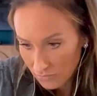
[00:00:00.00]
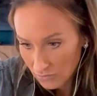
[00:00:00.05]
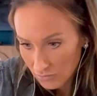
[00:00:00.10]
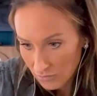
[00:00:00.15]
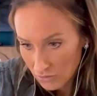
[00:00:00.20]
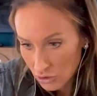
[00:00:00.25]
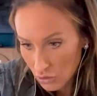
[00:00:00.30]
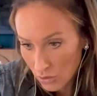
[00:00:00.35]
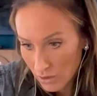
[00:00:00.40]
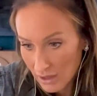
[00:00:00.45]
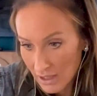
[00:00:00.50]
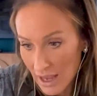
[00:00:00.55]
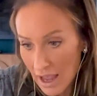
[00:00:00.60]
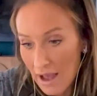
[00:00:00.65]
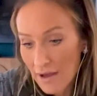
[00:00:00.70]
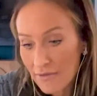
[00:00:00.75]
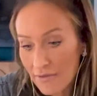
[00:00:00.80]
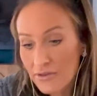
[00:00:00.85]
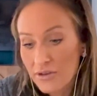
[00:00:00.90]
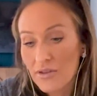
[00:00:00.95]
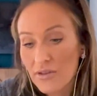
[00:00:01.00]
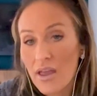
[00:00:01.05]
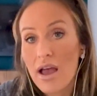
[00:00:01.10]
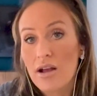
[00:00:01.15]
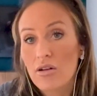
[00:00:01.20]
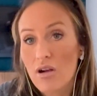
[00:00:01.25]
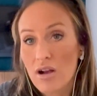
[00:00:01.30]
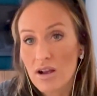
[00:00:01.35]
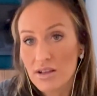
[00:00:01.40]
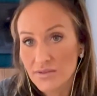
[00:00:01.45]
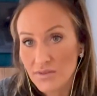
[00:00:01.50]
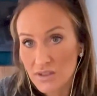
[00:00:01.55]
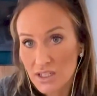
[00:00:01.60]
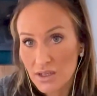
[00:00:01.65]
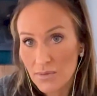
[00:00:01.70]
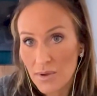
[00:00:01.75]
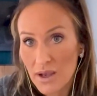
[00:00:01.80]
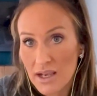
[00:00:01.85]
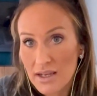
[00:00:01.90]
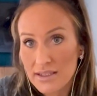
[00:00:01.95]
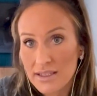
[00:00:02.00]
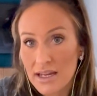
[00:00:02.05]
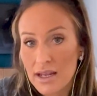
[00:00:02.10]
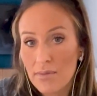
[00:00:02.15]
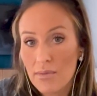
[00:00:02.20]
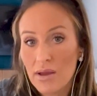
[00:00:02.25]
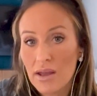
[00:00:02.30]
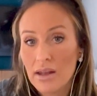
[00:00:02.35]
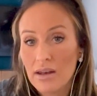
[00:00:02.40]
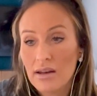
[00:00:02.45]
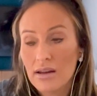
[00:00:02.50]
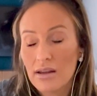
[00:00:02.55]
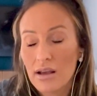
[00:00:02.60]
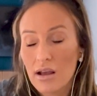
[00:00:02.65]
shortly after that, CrossFit did make a statement.